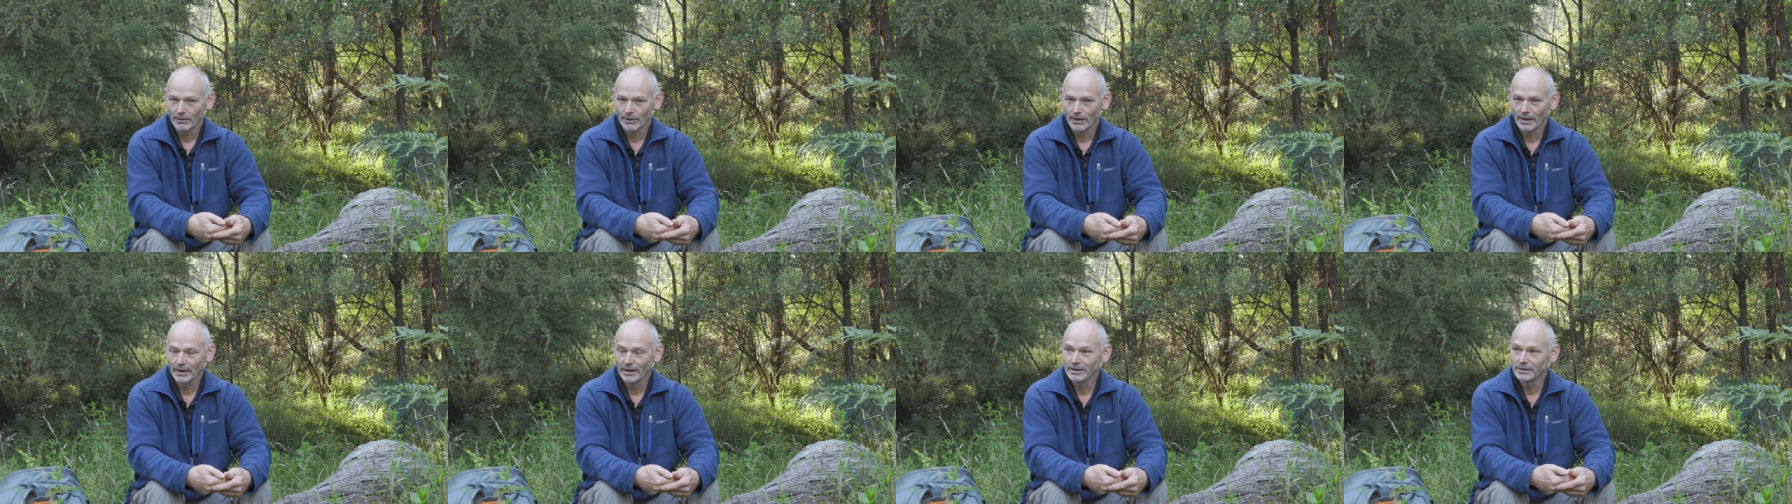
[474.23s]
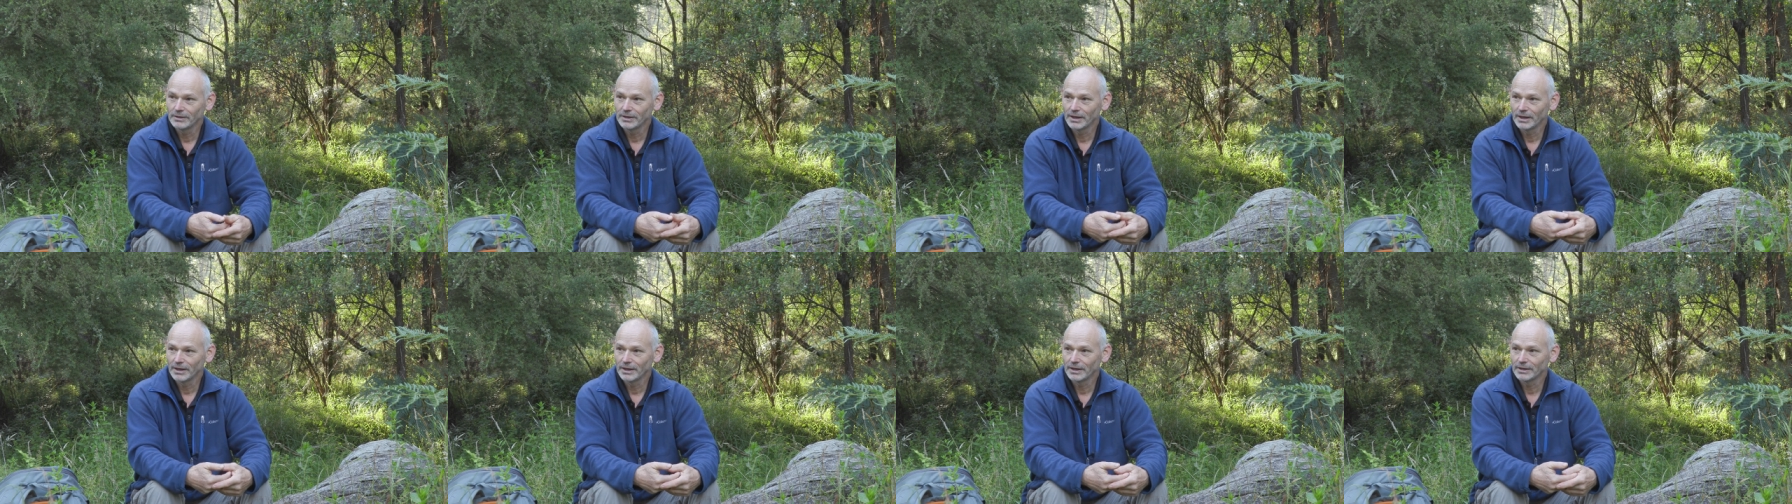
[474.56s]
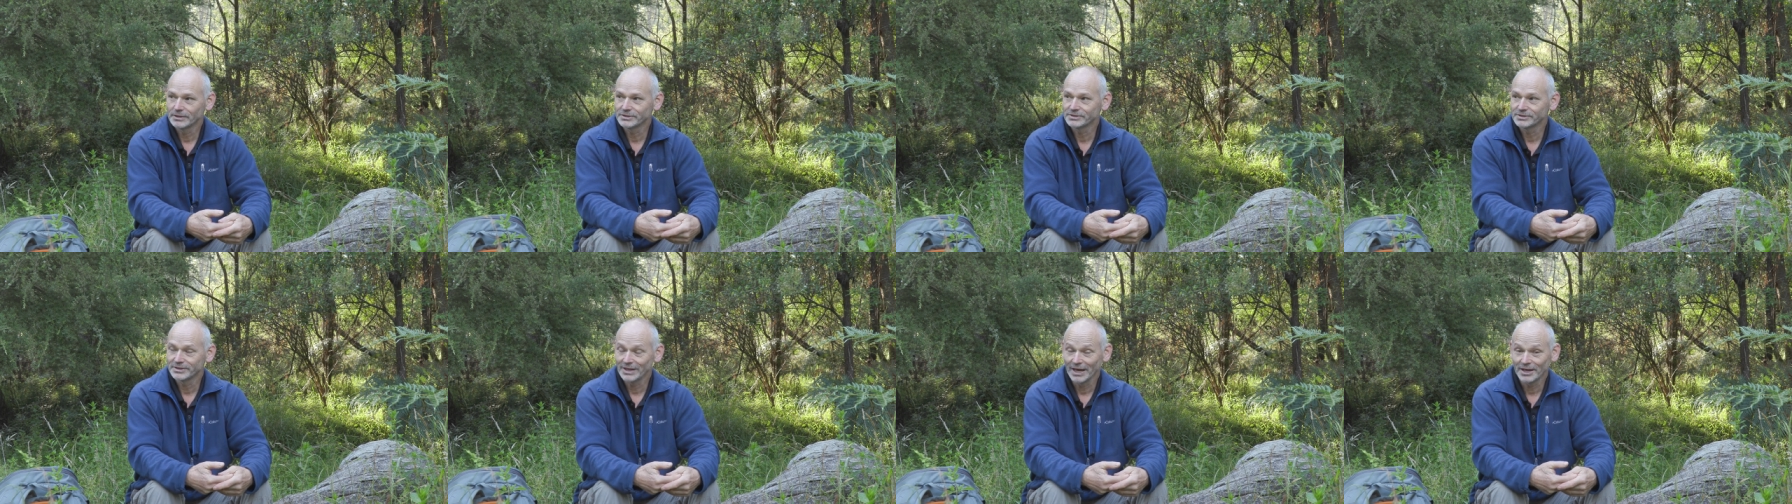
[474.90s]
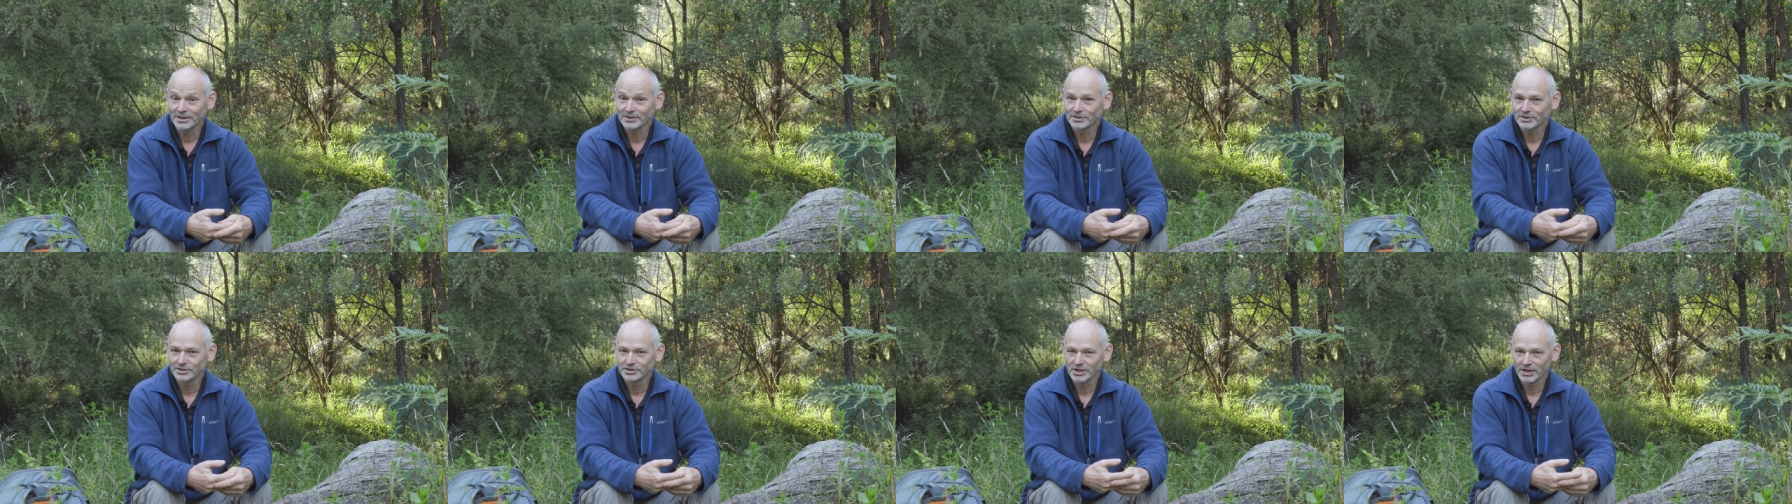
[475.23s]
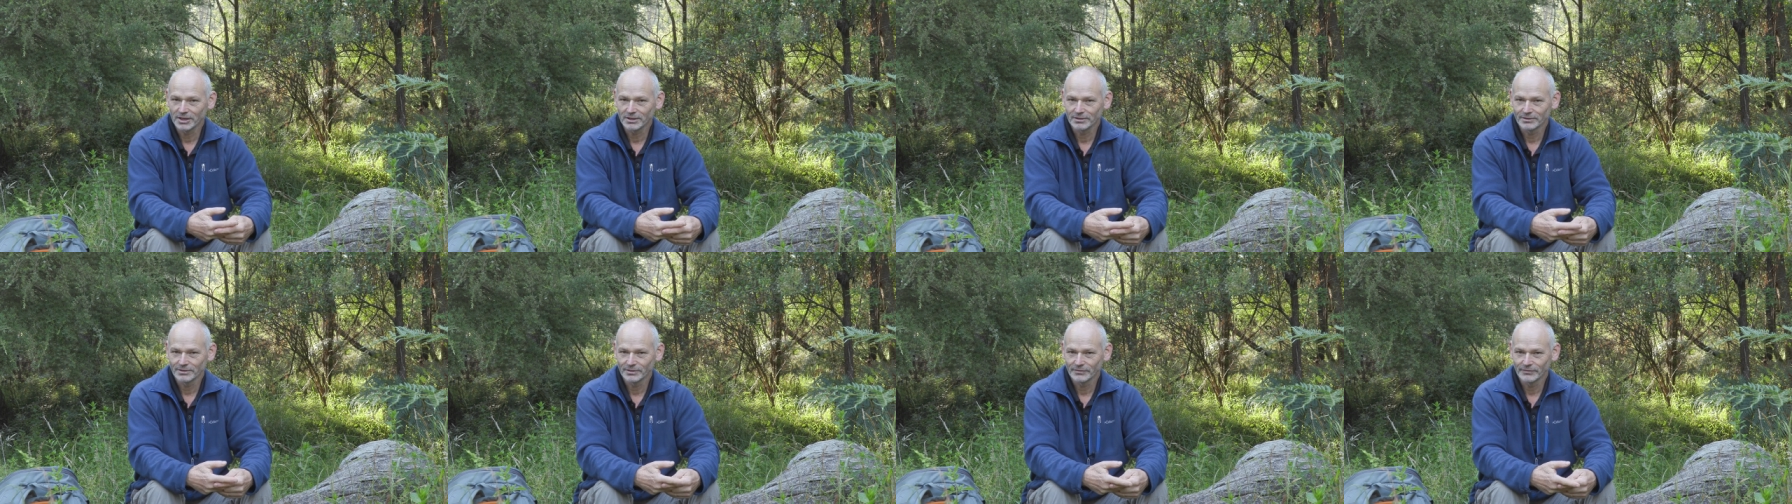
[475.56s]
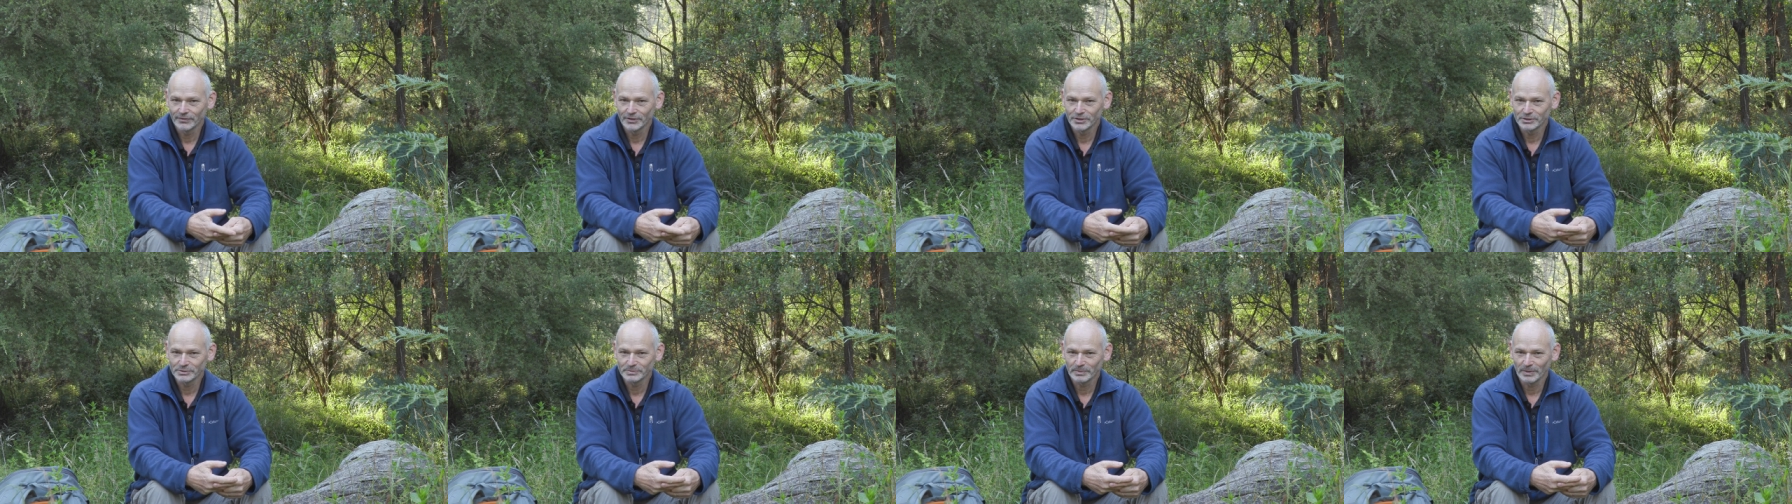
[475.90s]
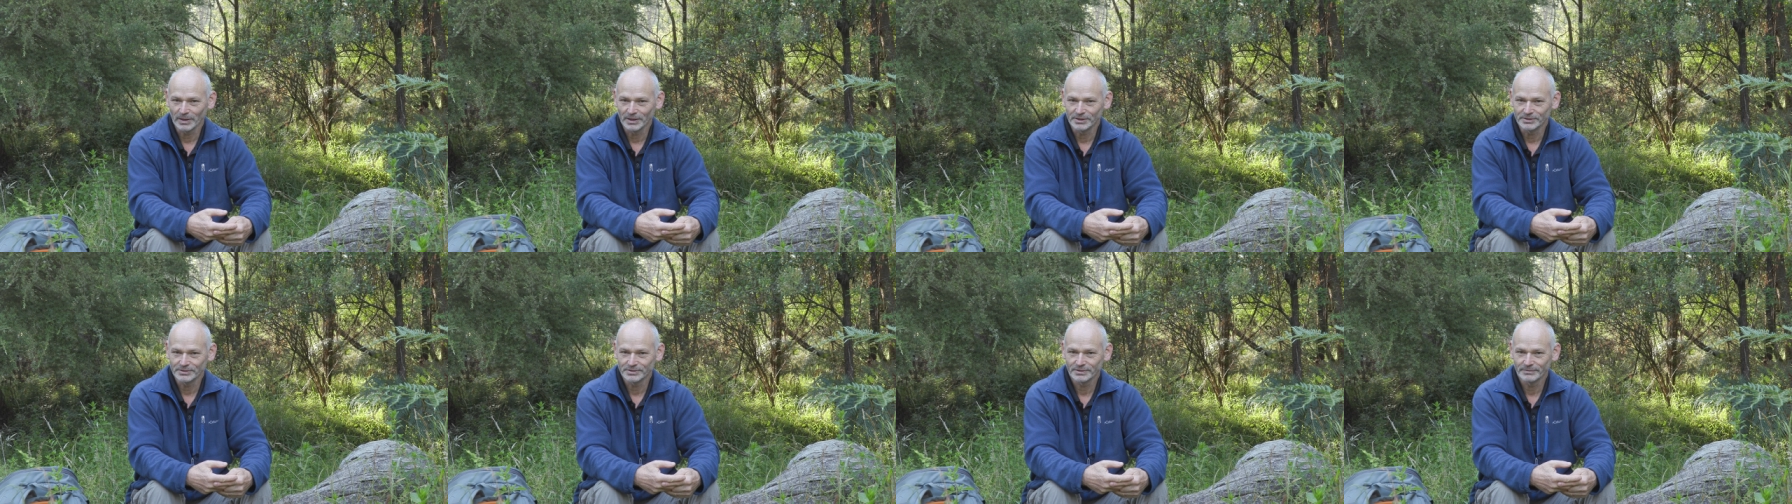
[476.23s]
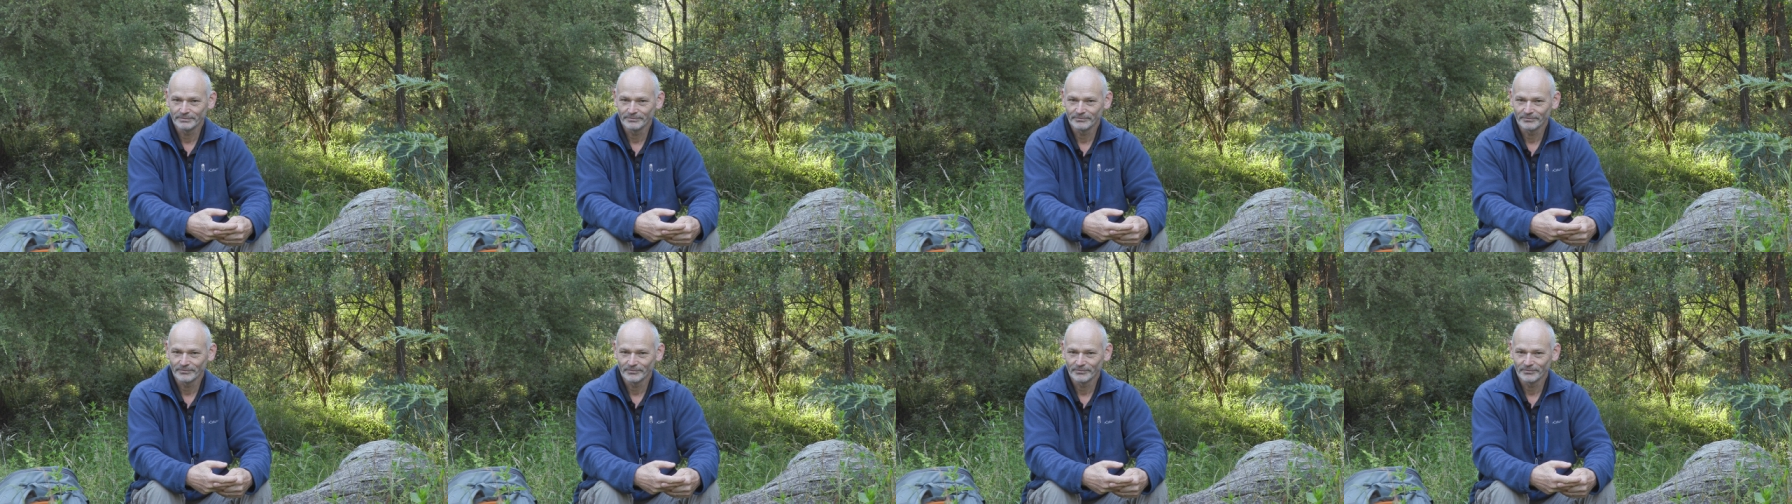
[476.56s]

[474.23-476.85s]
I uh, started the channel in the first place.